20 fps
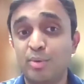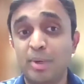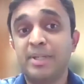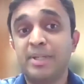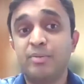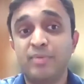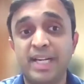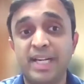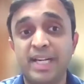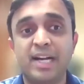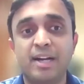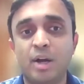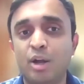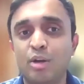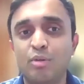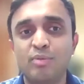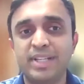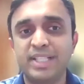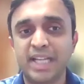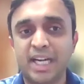I mean, we
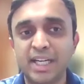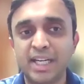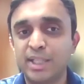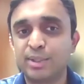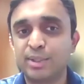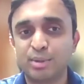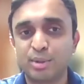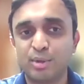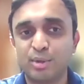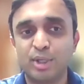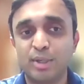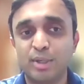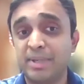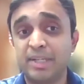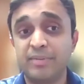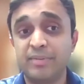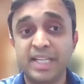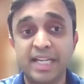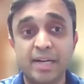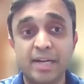always understood, but
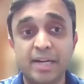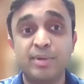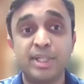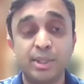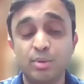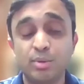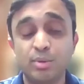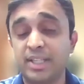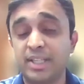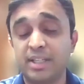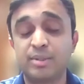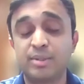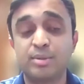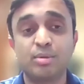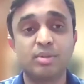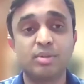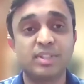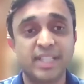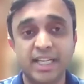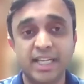we never knew that it is
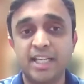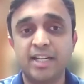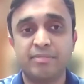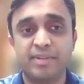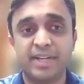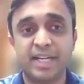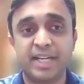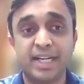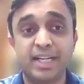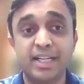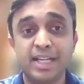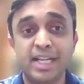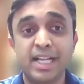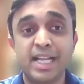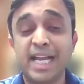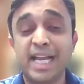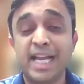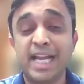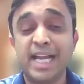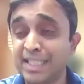so significant.
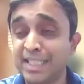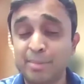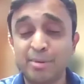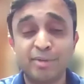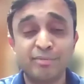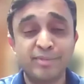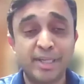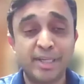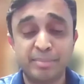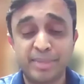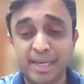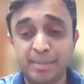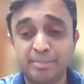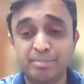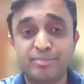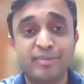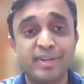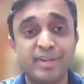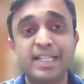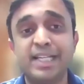And some of them
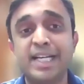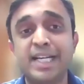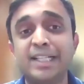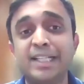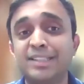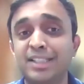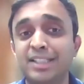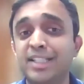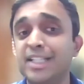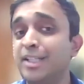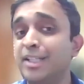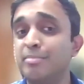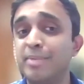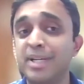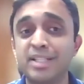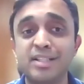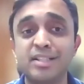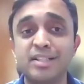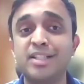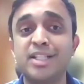kept very nicely that
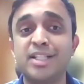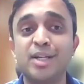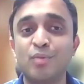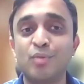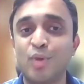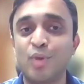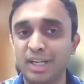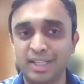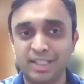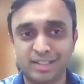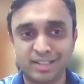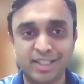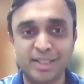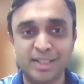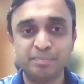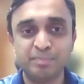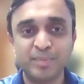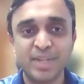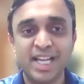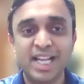message in their wallets.
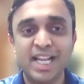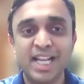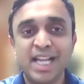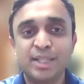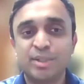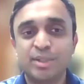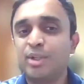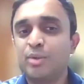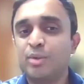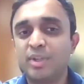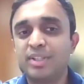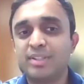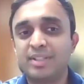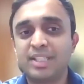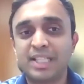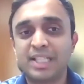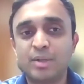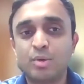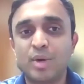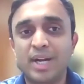So it was
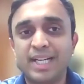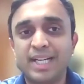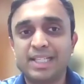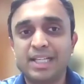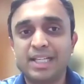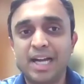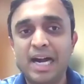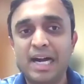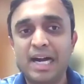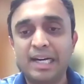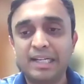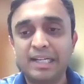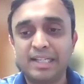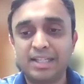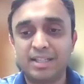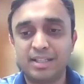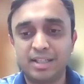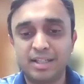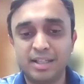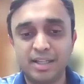quite heart
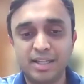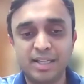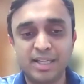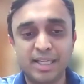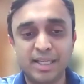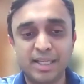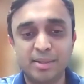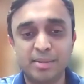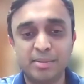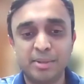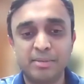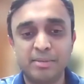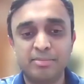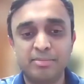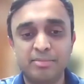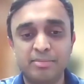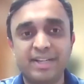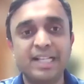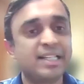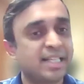
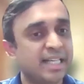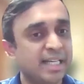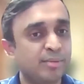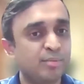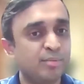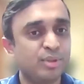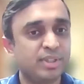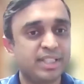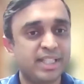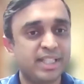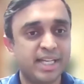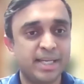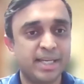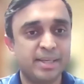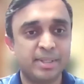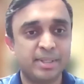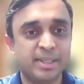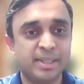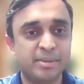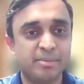felt, I would say,
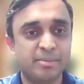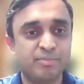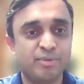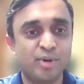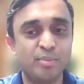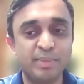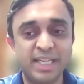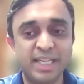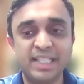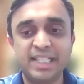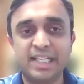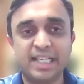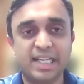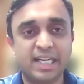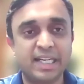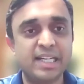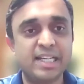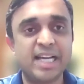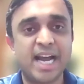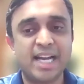for me, that
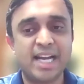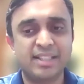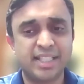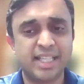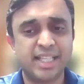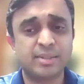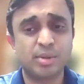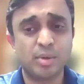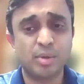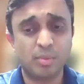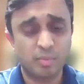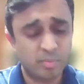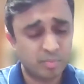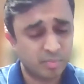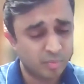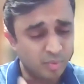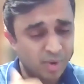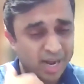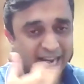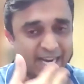entire thing. So
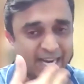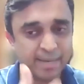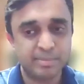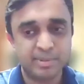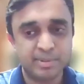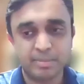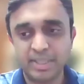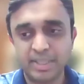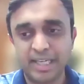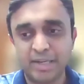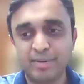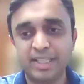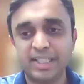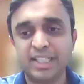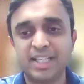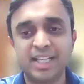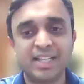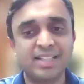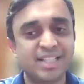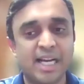why I'm giving
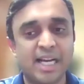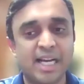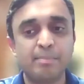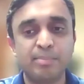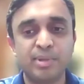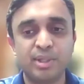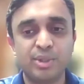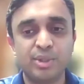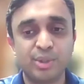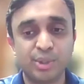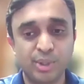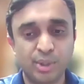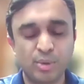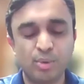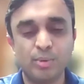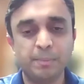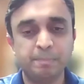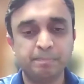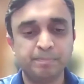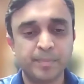that example to
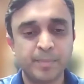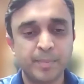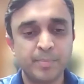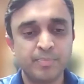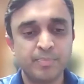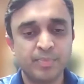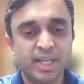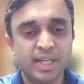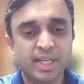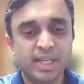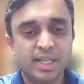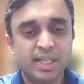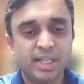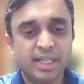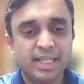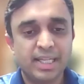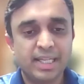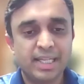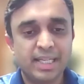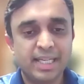you
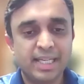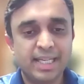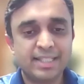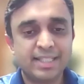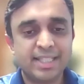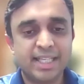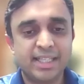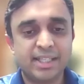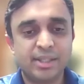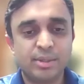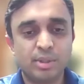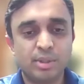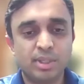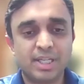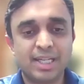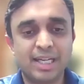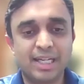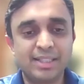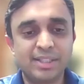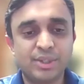is that, the
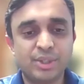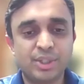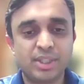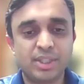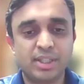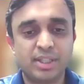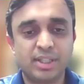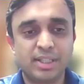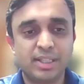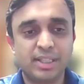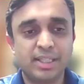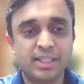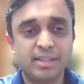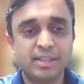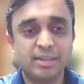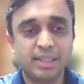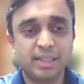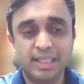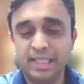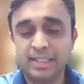culture
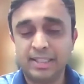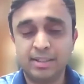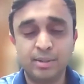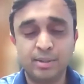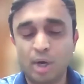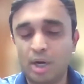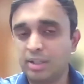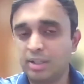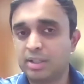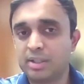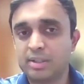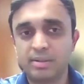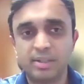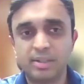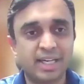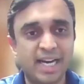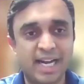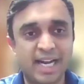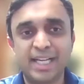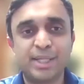is not
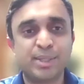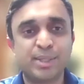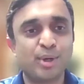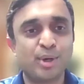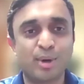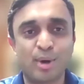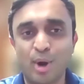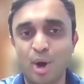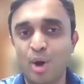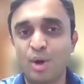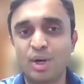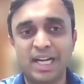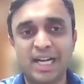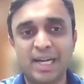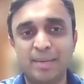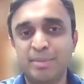right or wrong.